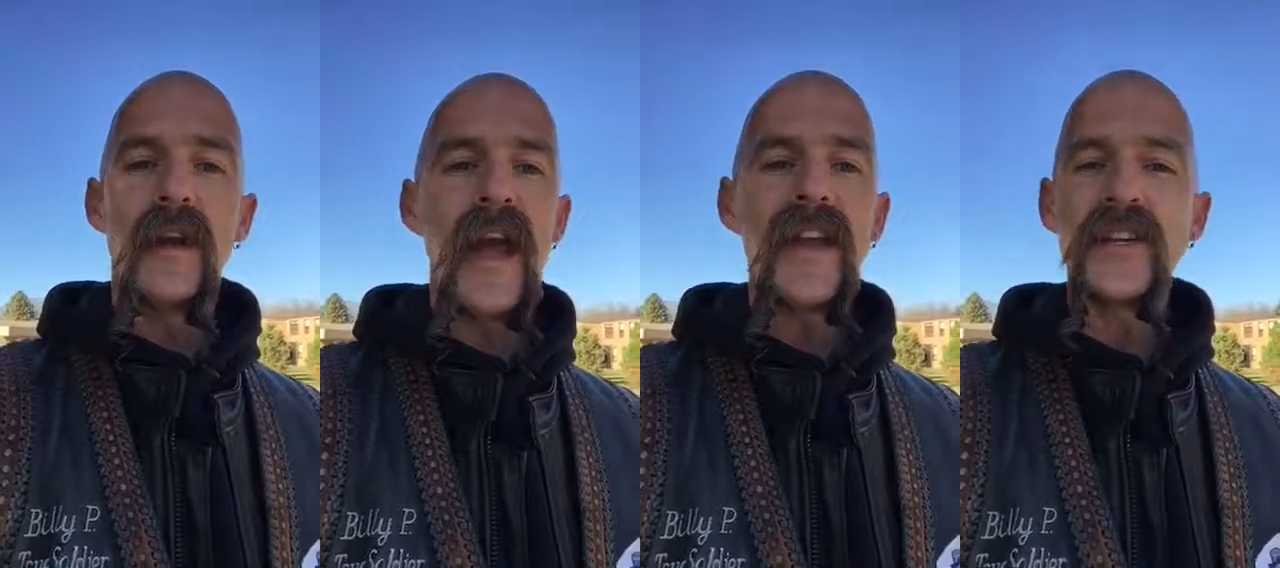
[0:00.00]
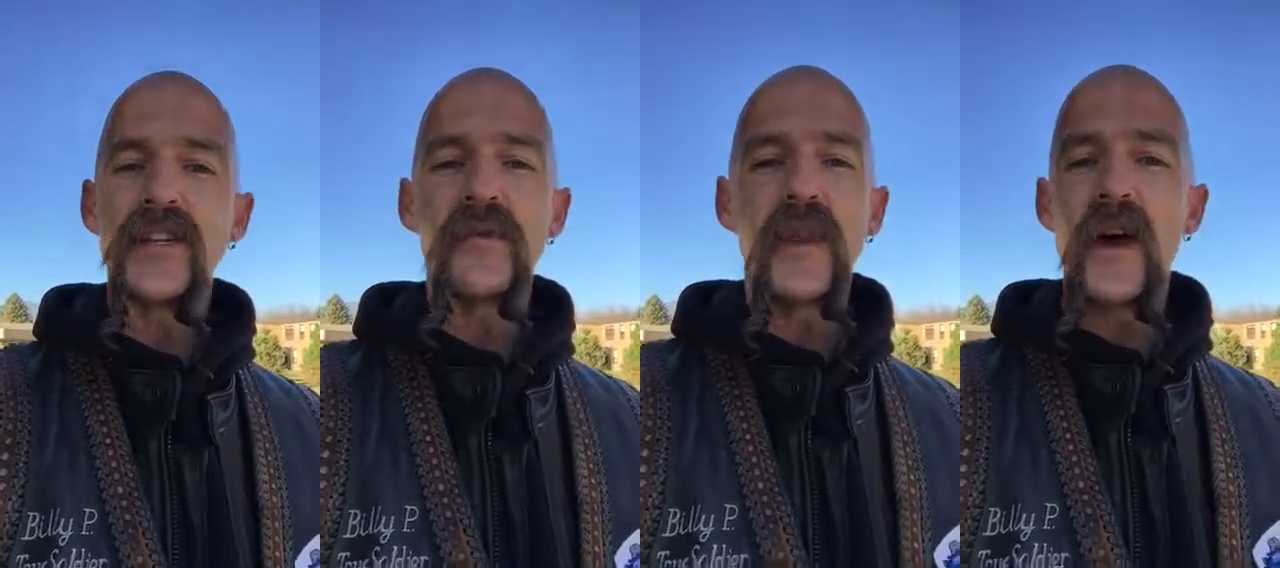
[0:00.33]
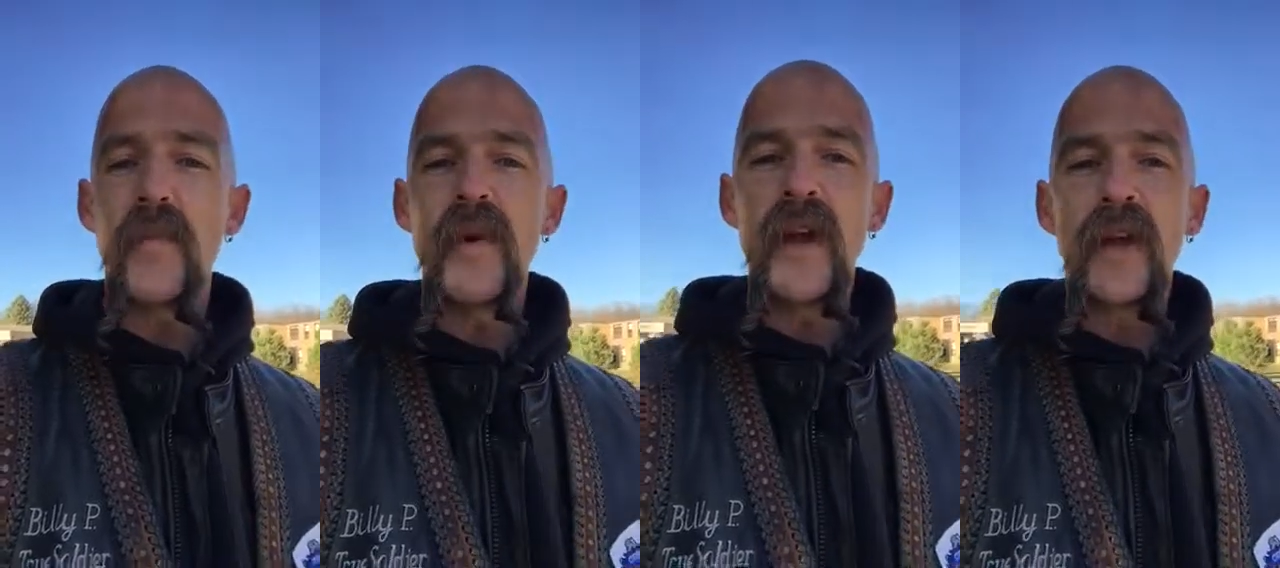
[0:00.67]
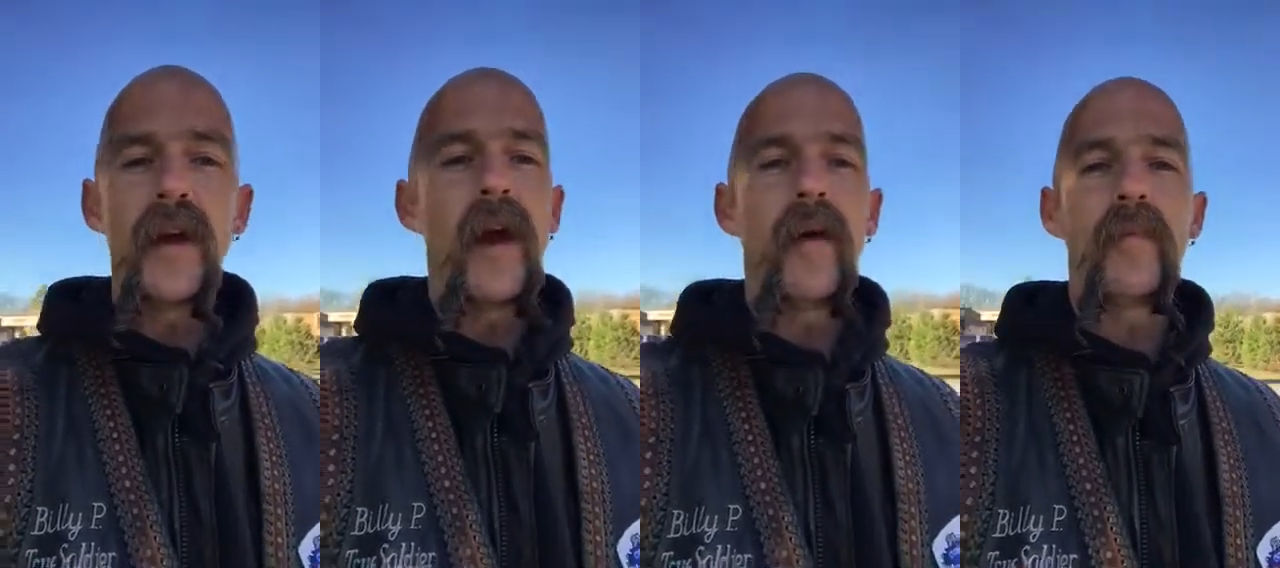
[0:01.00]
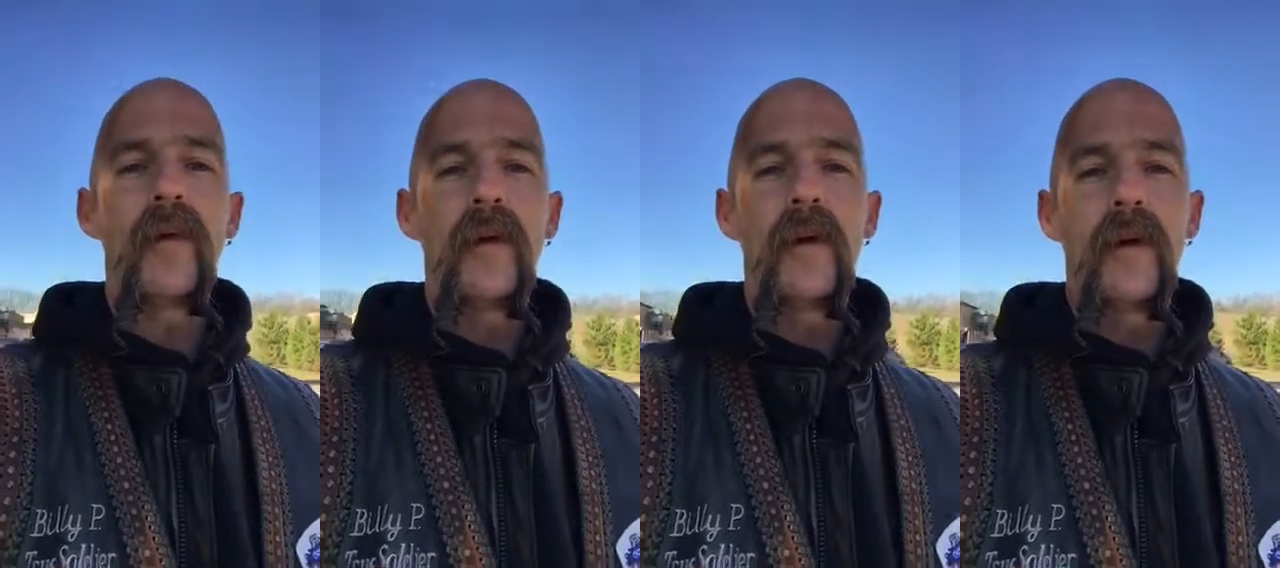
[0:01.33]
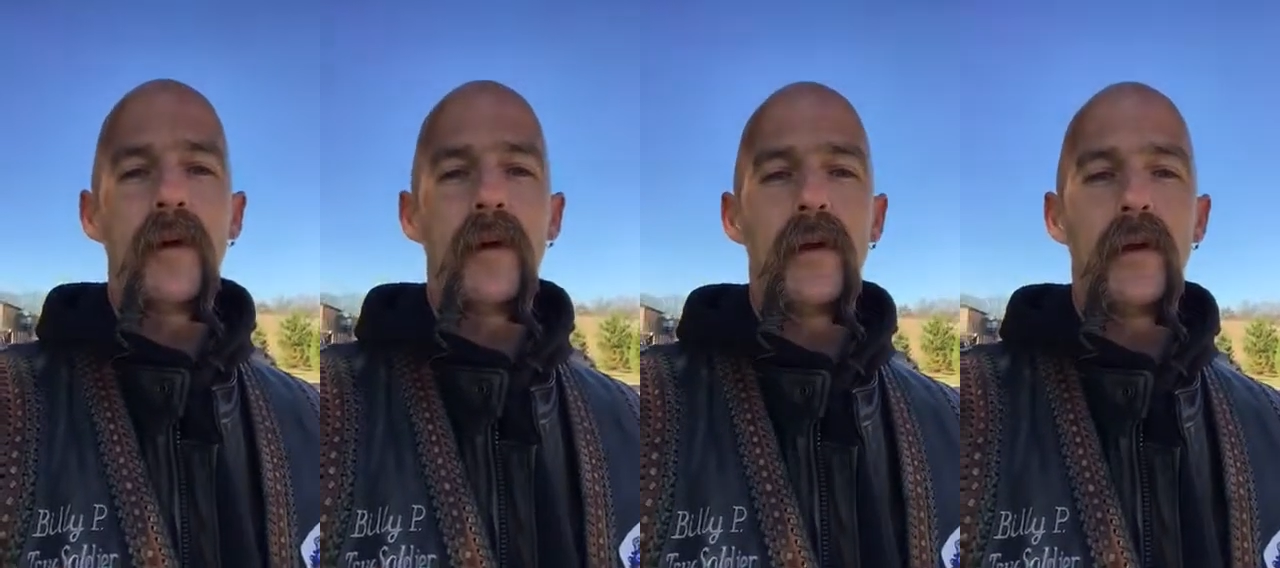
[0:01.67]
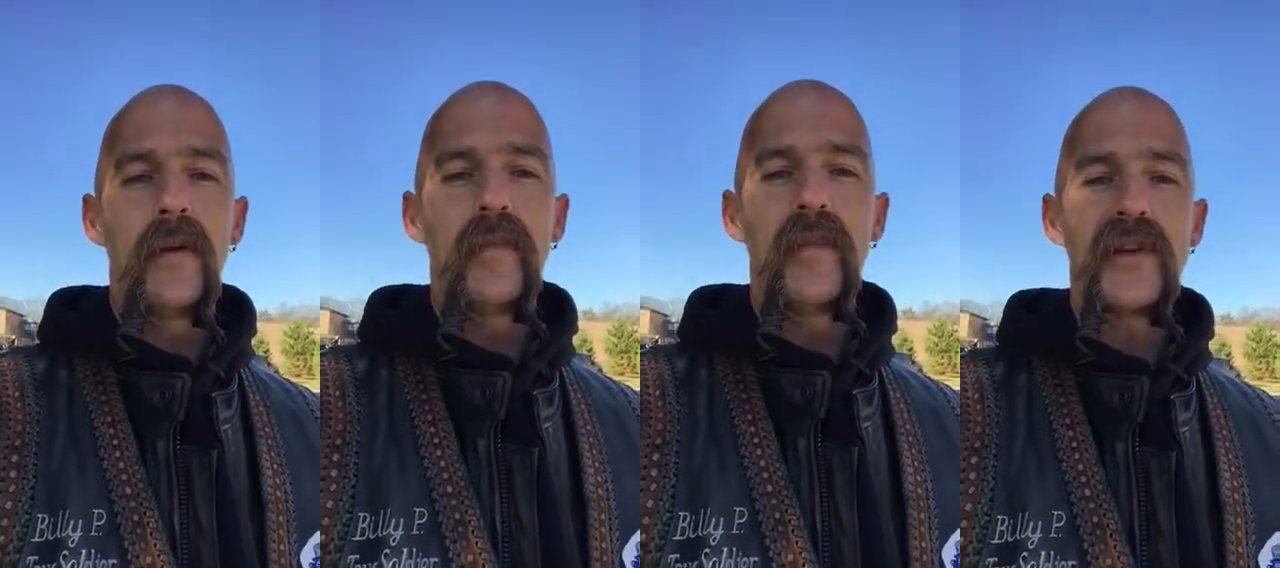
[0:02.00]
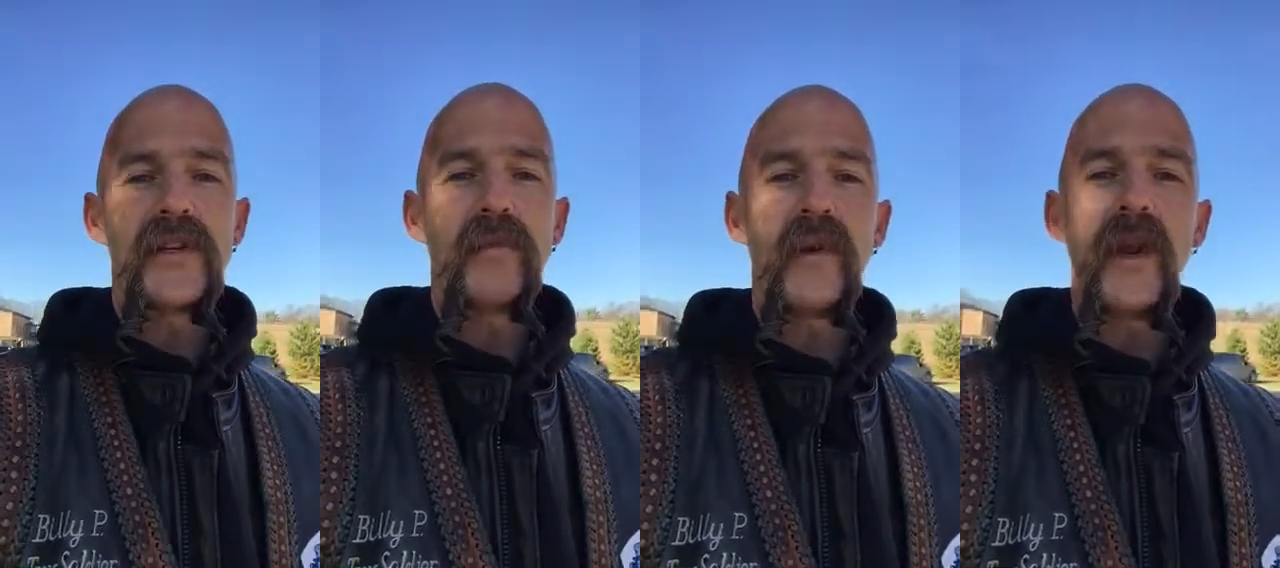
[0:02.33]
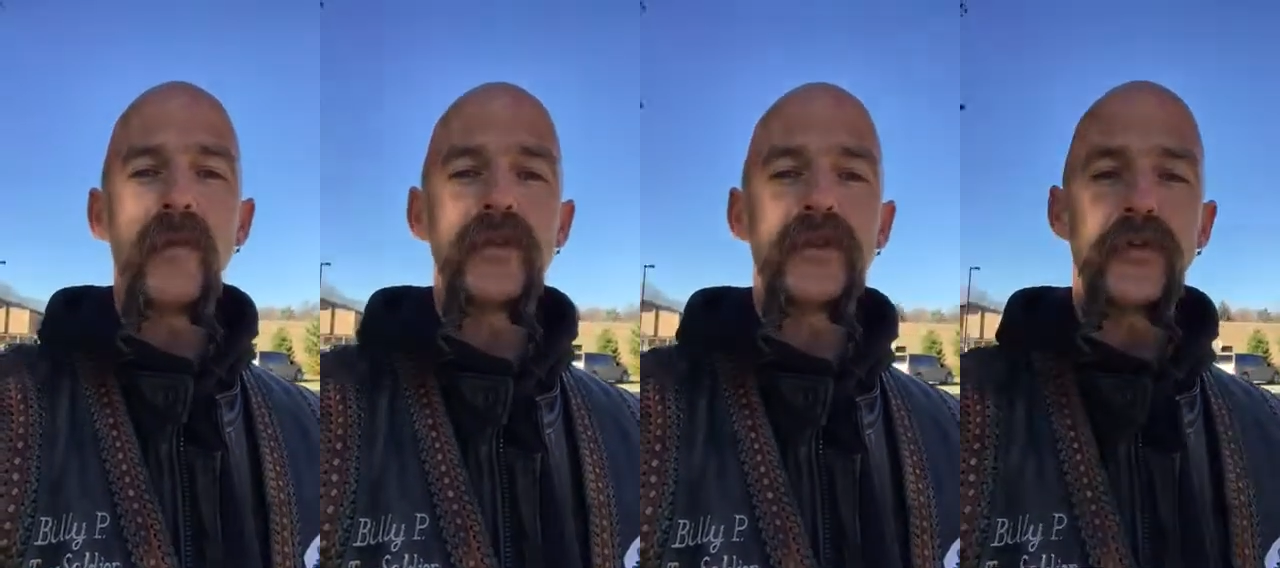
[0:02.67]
Not just without picking up, but to be able